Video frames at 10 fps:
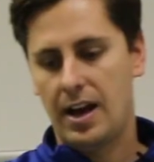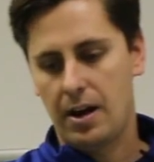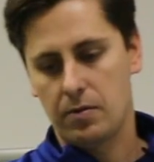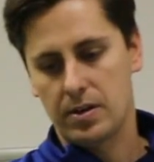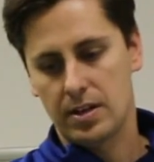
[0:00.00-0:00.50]

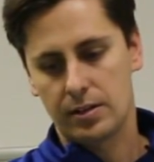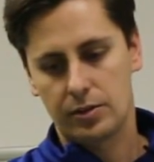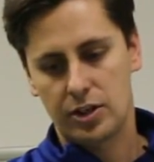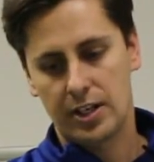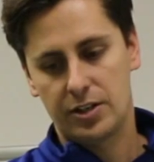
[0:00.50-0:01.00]
how we
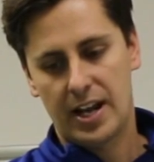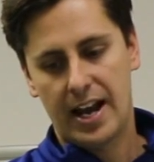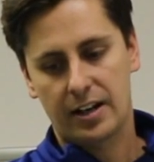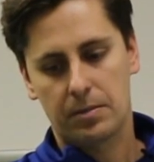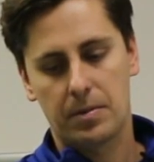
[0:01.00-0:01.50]
change that
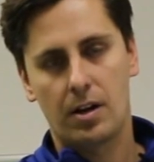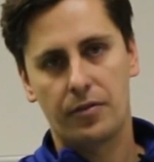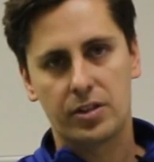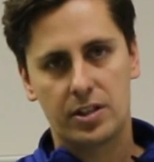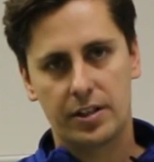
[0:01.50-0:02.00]
ACKERMANN on
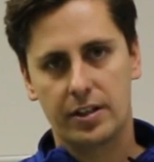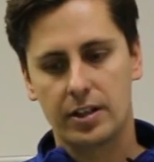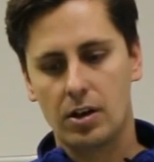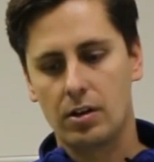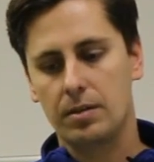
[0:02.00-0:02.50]
the steering
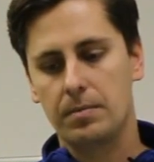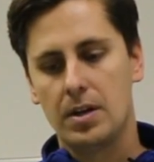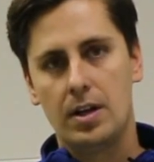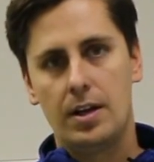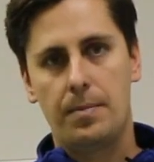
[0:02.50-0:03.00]
column.
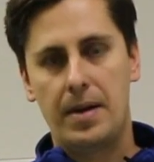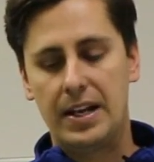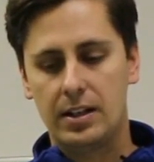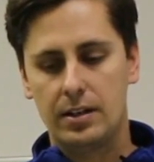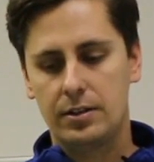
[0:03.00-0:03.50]

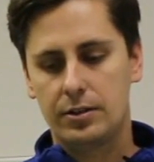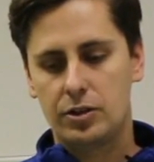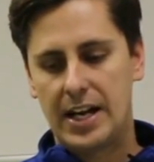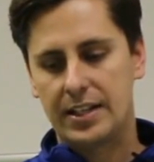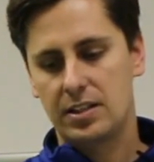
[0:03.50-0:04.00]
Depending on your
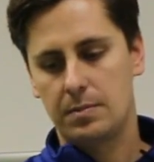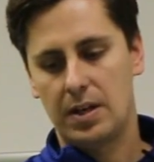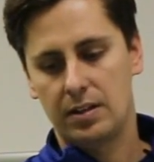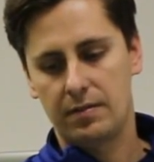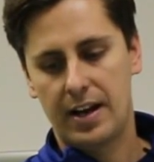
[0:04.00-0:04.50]
chassis
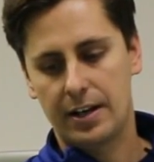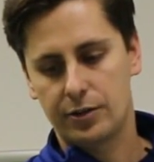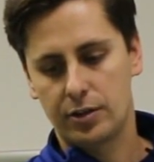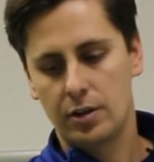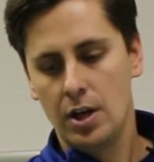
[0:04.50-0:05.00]

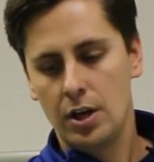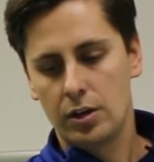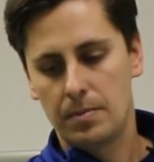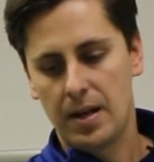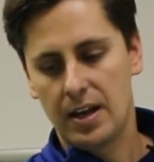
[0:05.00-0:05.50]
manufacturer,
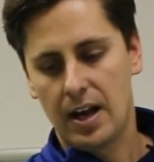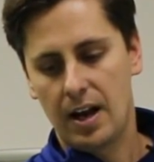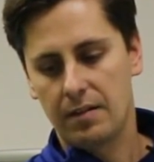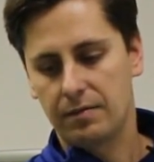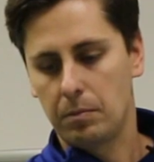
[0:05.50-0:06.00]
you may
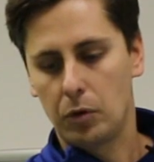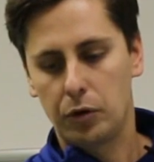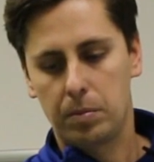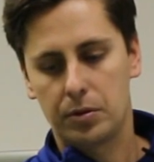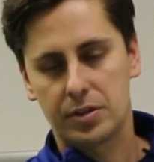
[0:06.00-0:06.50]
have
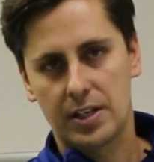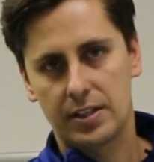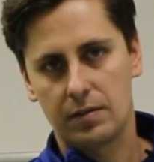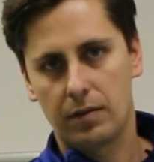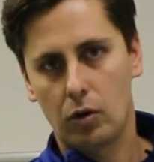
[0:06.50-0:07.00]
multiple
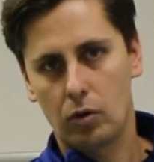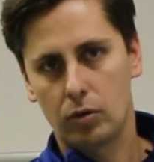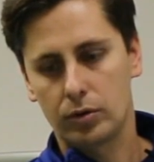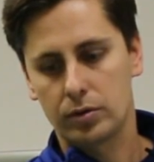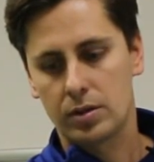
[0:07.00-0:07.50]
sets of
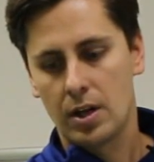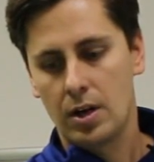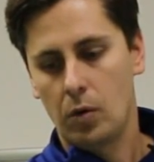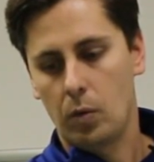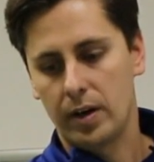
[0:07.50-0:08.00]
holes
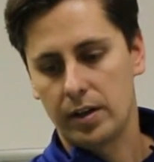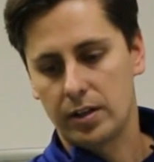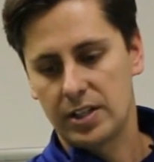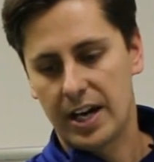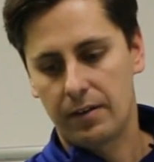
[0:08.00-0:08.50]
where your
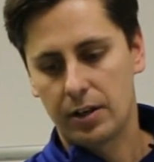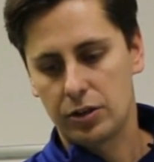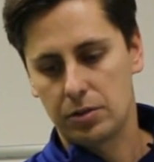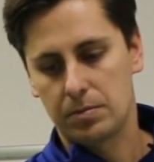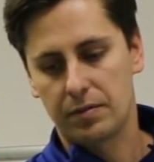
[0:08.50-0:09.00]
tie rod
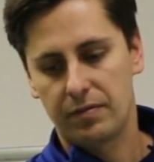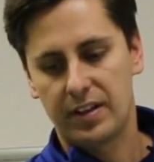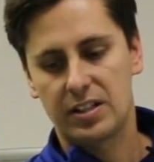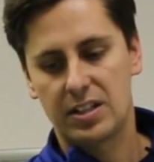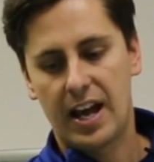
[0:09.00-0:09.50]
tubes are
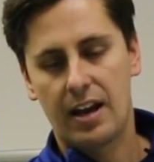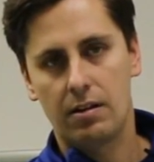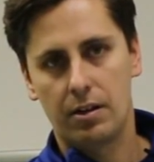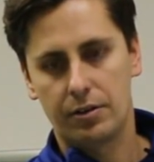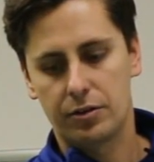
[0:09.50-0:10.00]
fixed at
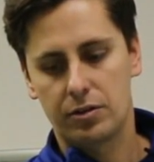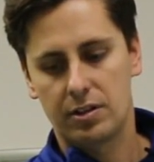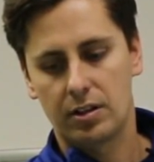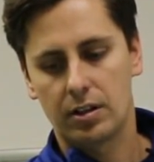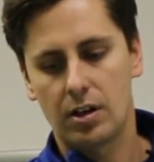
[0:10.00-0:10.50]
on your
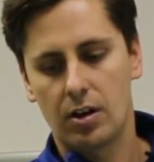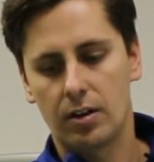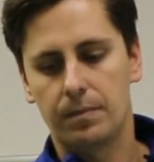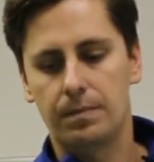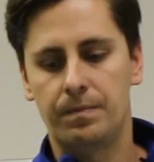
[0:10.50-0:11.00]
steering
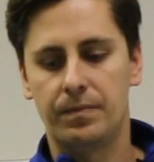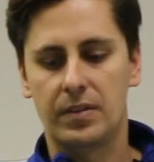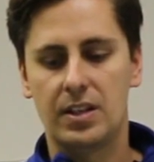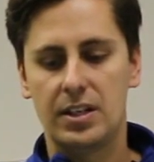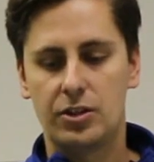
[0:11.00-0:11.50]
column.
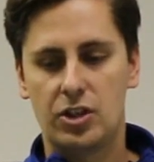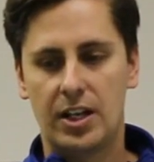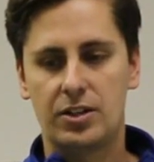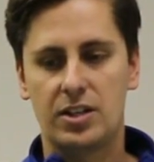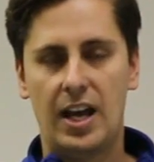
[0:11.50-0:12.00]
These
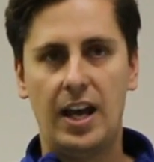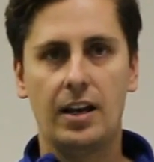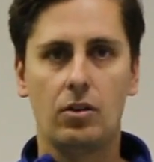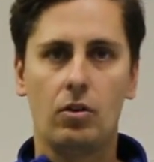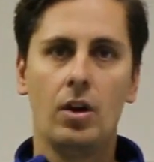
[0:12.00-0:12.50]
change the
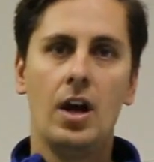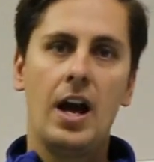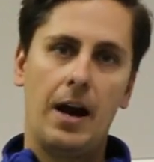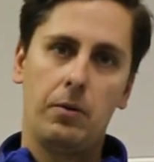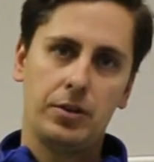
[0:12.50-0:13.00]
angle
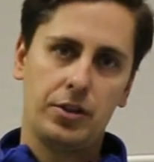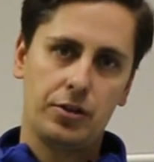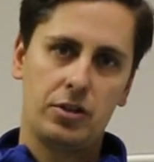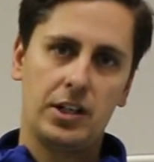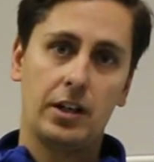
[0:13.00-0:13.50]
at which your
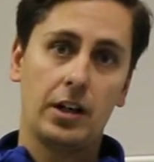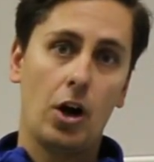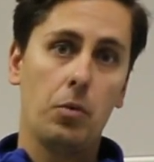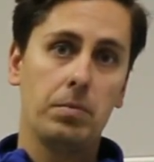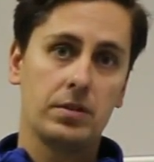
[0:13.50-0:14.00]
steering
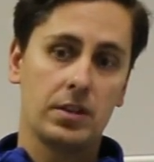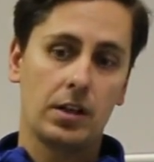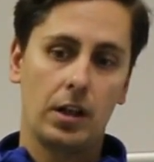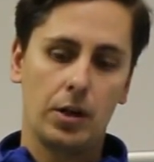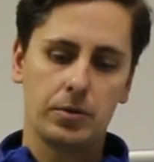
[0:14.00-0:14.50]
opens and
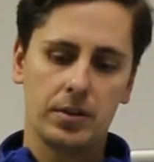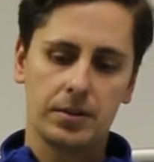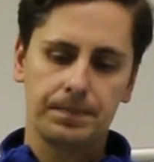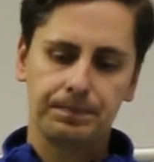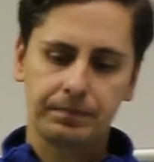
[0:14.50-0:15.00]
closes.